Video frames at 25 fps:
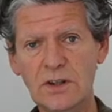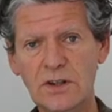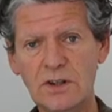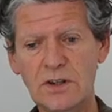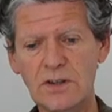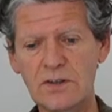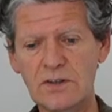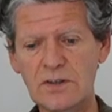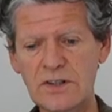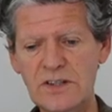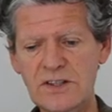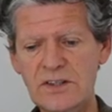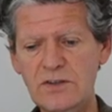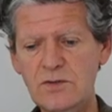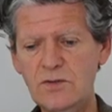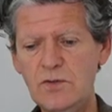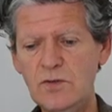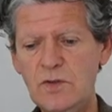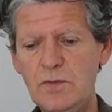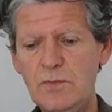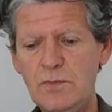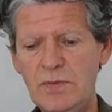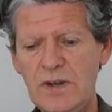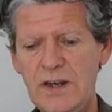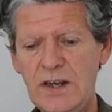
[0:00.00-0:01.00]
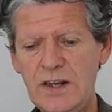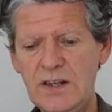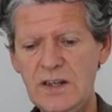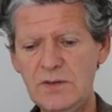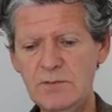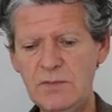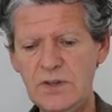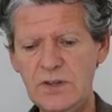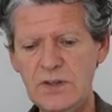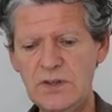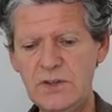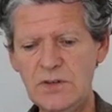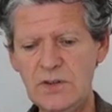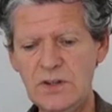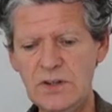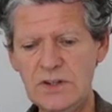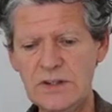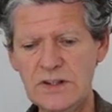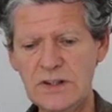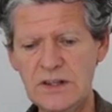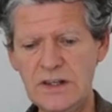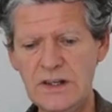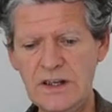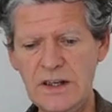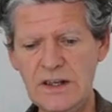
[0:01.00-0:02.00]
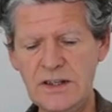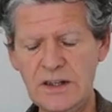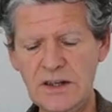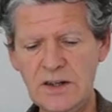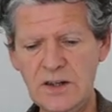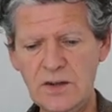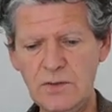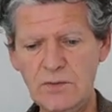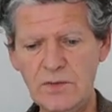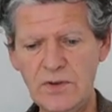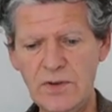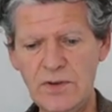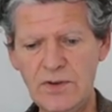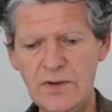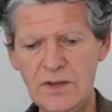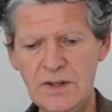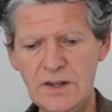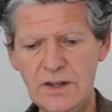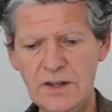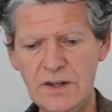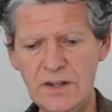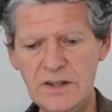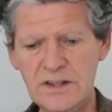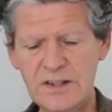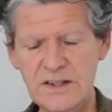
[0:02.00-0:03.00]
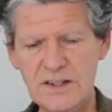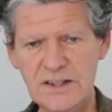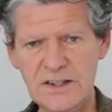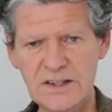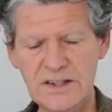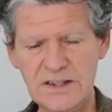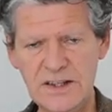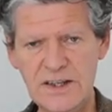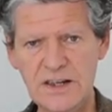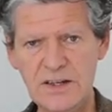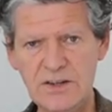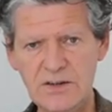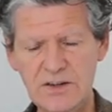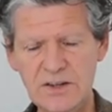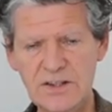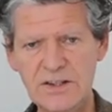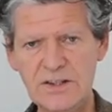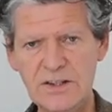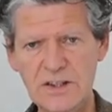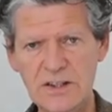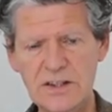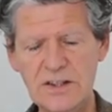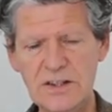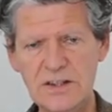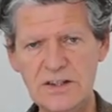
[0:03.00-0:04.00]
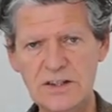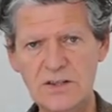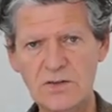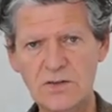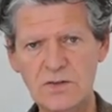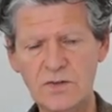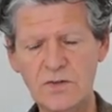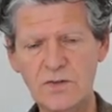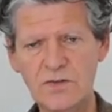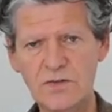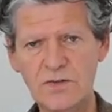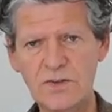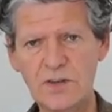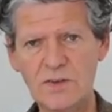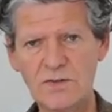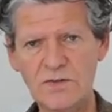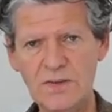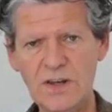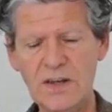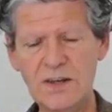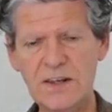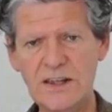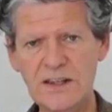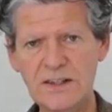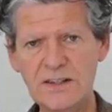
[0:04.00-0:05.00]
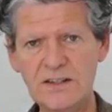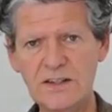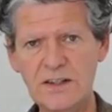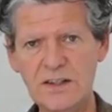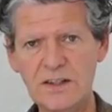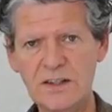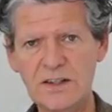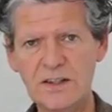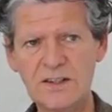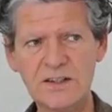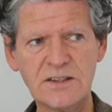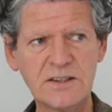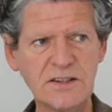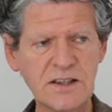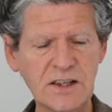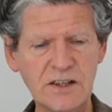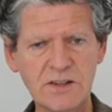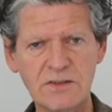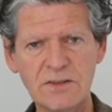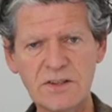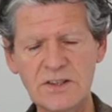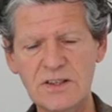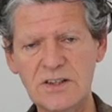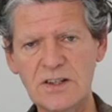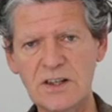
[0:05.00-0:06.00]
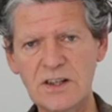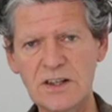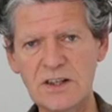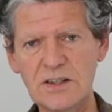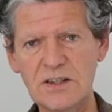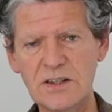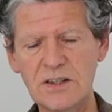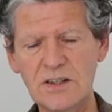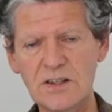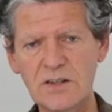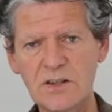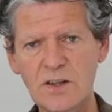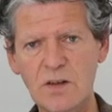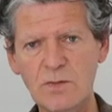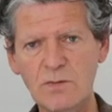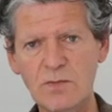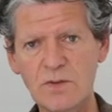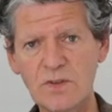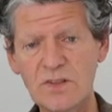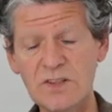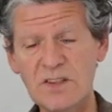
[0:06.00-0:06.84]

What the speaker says: There is no impediment to us connecting up with the sacred sites of any city. There's sacred sites in Dublin.